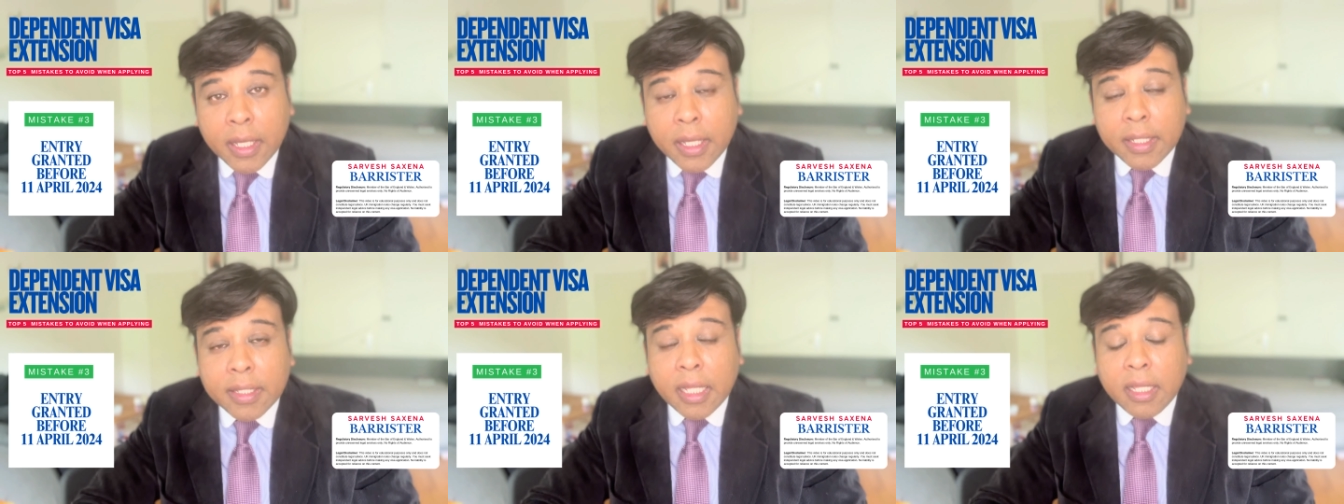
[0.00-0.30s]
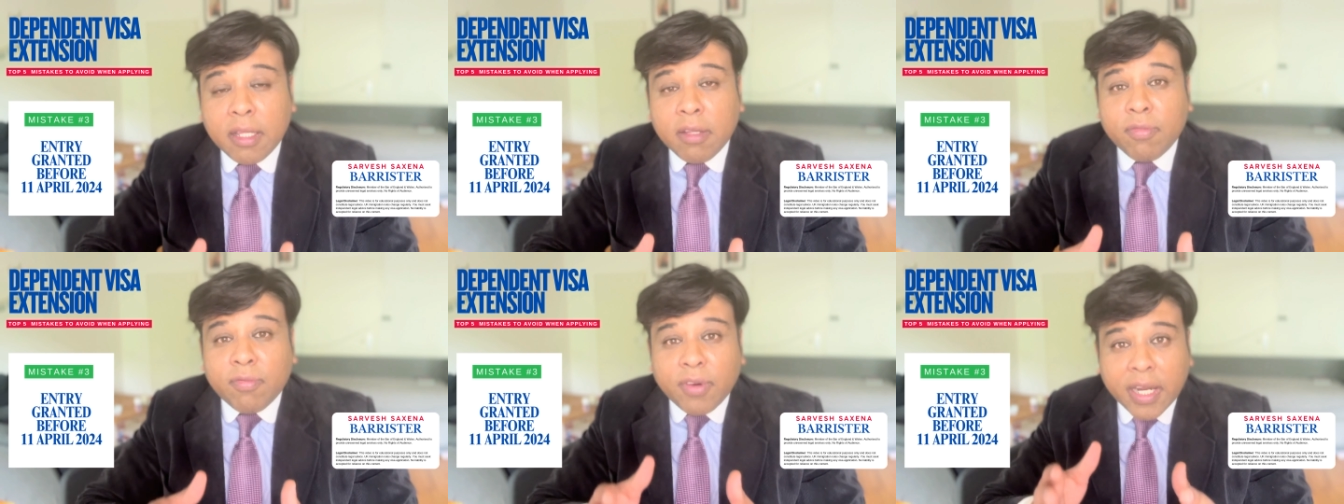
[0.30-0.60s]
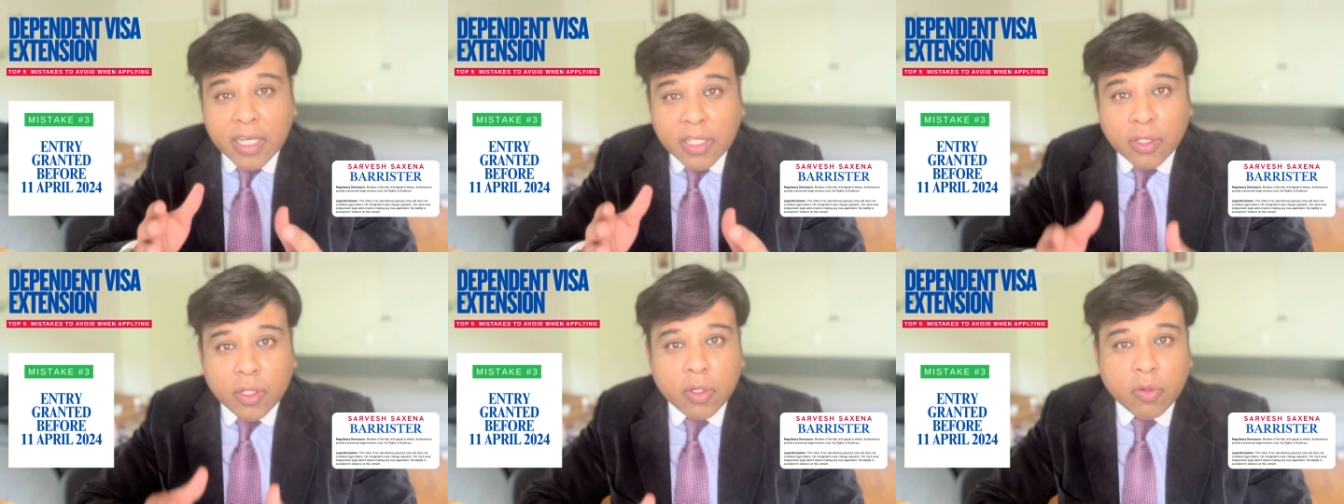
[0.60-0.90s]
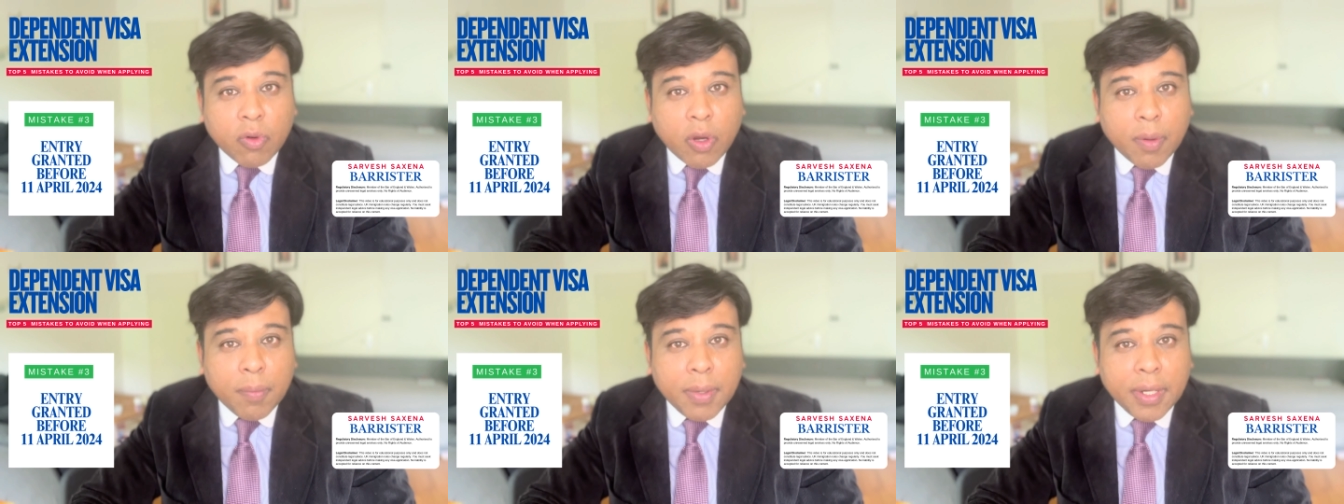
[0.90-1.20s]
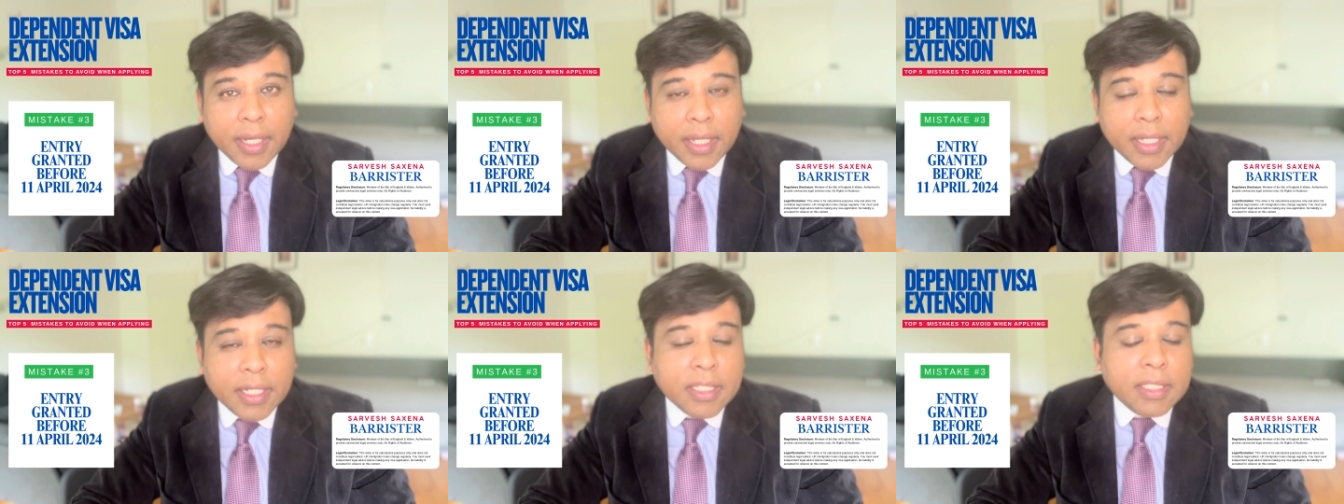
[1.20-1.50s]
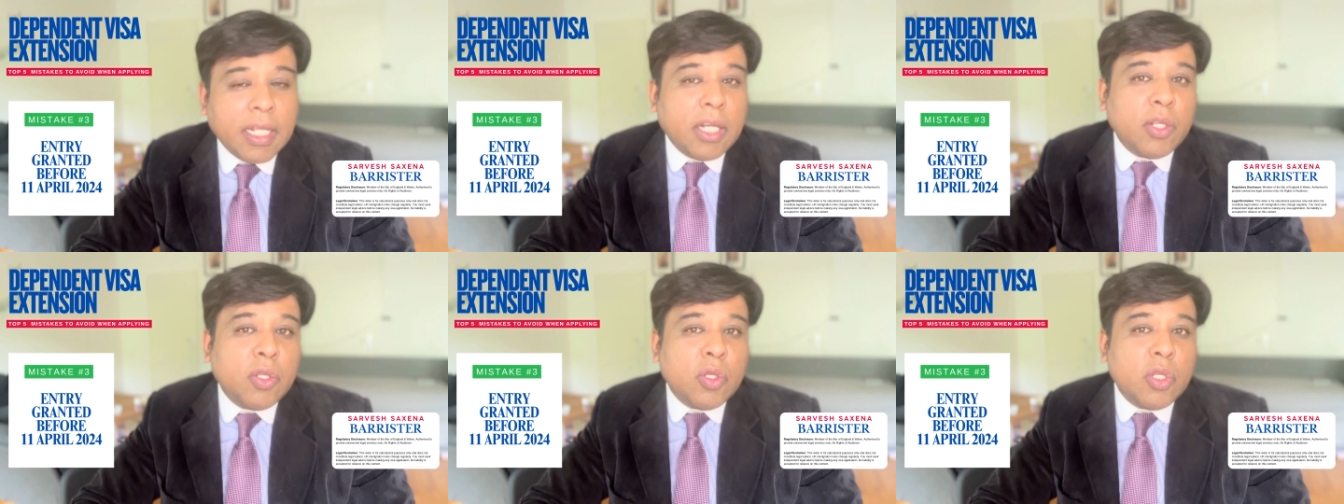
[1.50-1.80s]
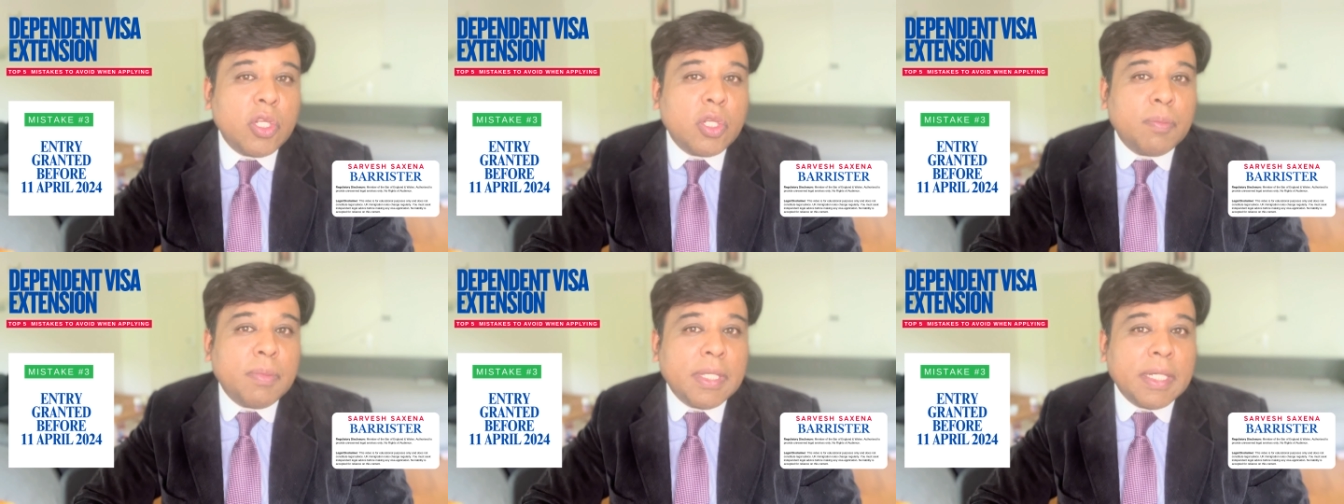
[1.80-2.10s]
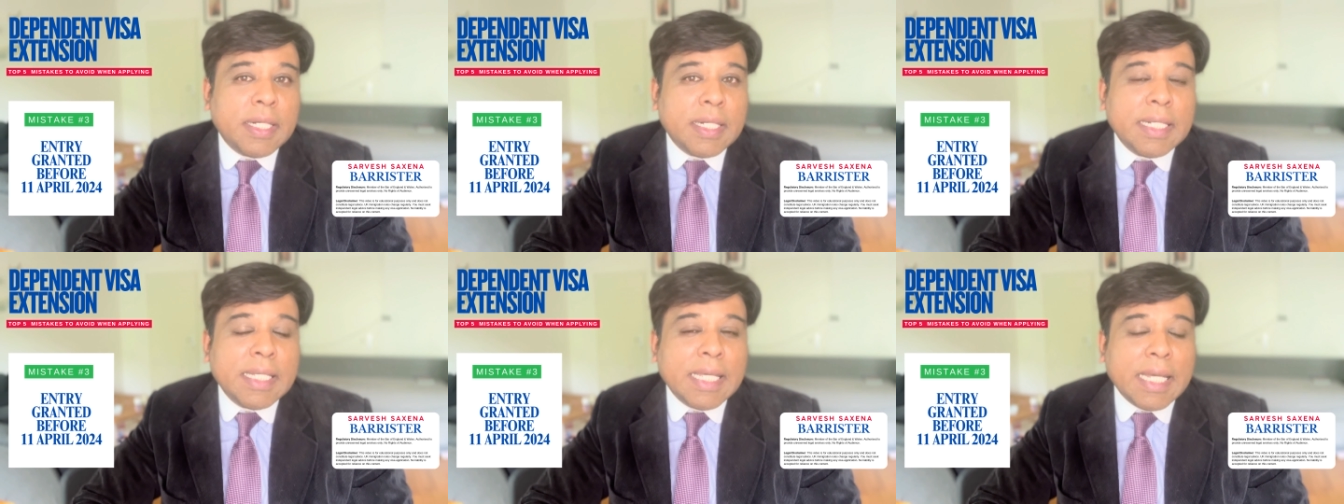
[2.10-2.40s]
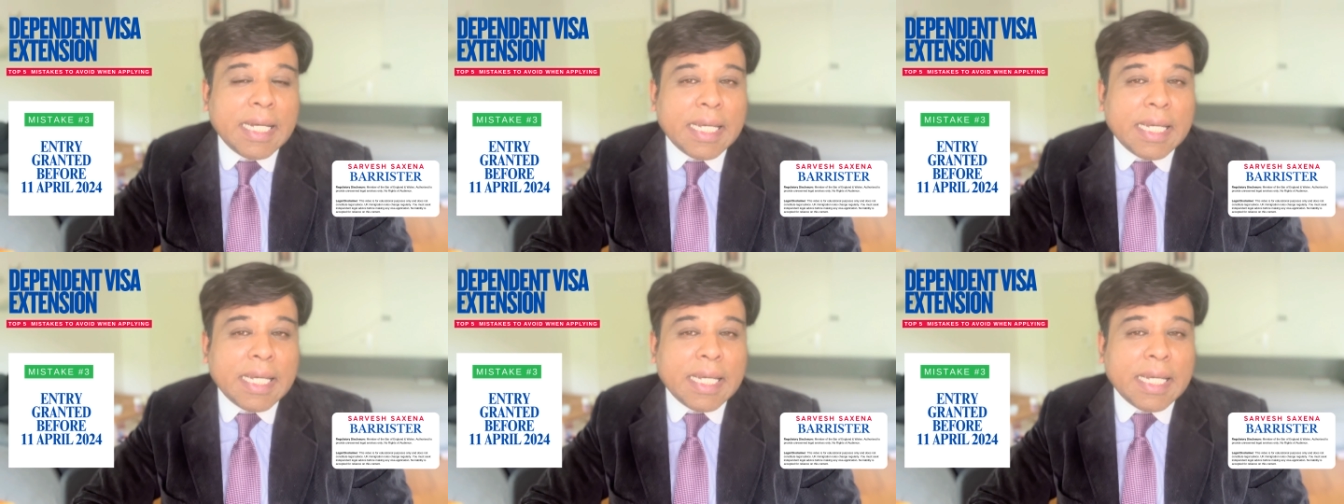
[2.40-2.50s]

then the financial requirement is that you need to be earning